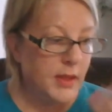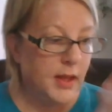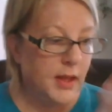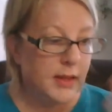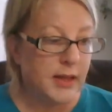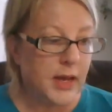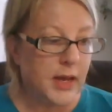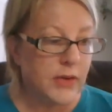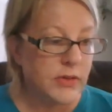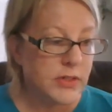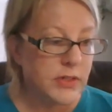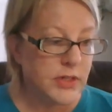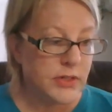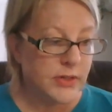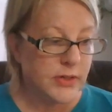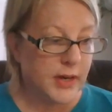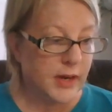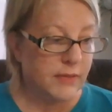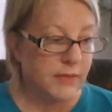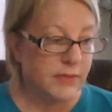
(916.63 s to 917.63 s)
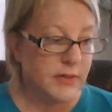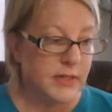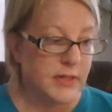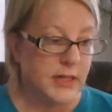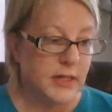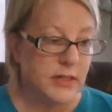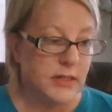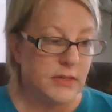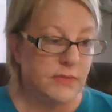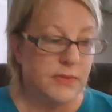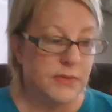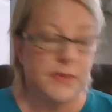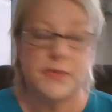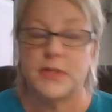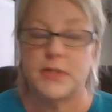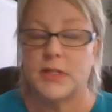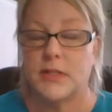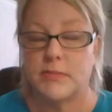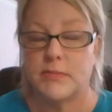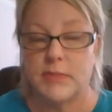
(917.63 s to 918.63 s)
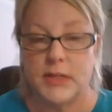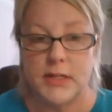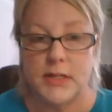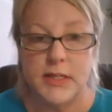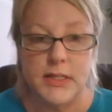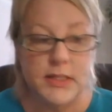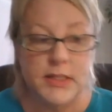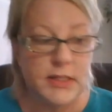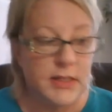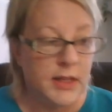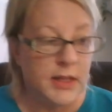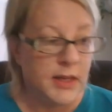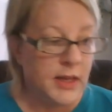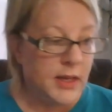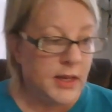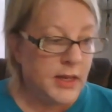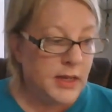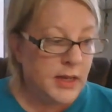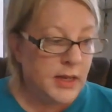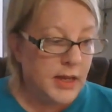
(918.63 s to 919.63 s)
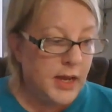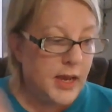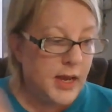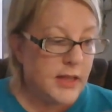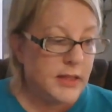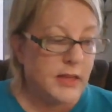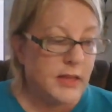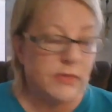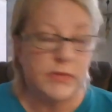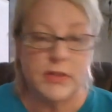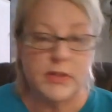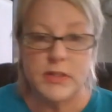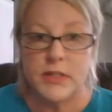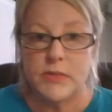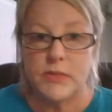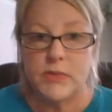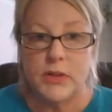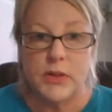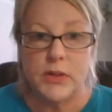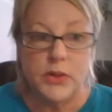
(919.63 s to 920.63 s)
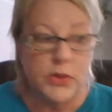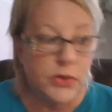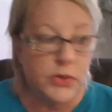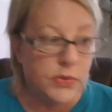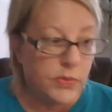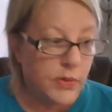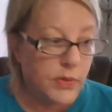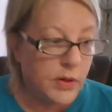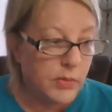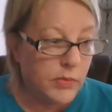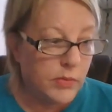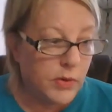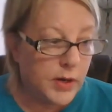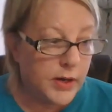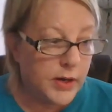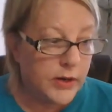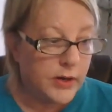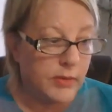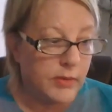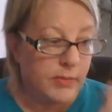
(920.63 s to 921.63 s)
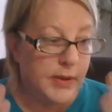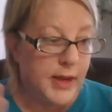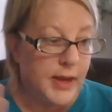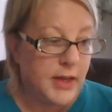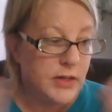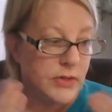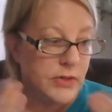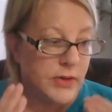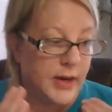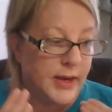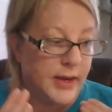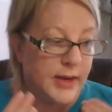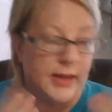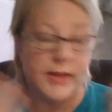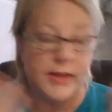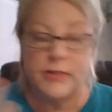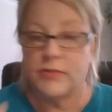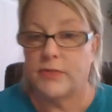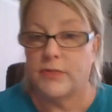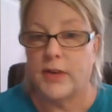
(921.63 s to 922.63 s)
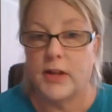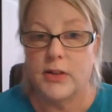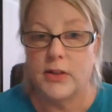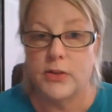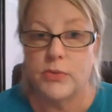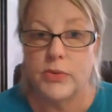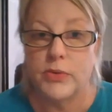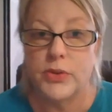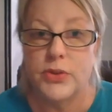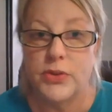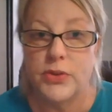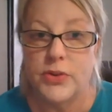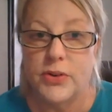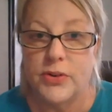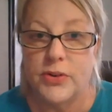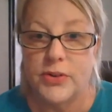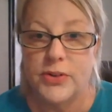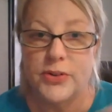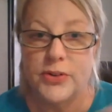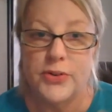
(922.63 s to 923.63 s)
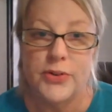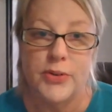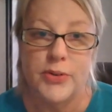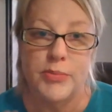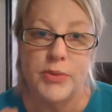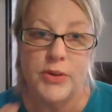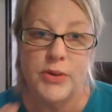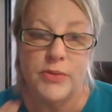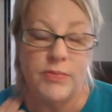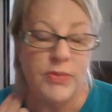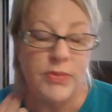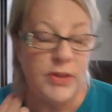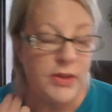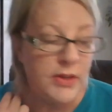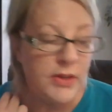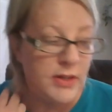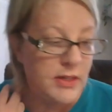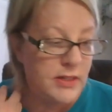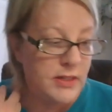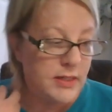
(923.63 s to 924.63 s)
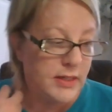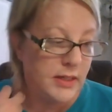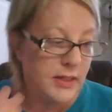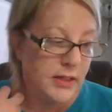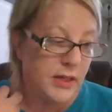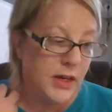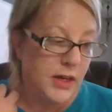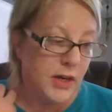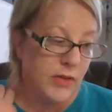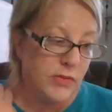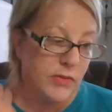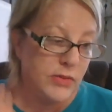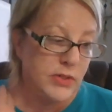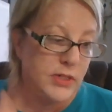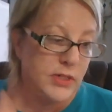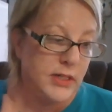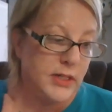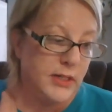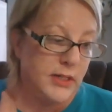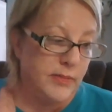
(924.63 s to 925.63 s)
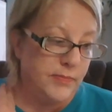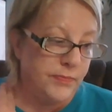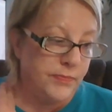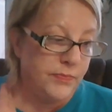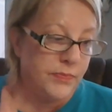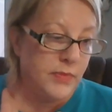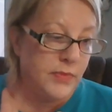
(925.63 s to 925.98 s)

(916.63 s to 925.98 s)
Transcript: Allow it to dry for 10 to 15 minutes and then rinse it with lukewarm water and pat dry and follow with your, your normal skincare routine.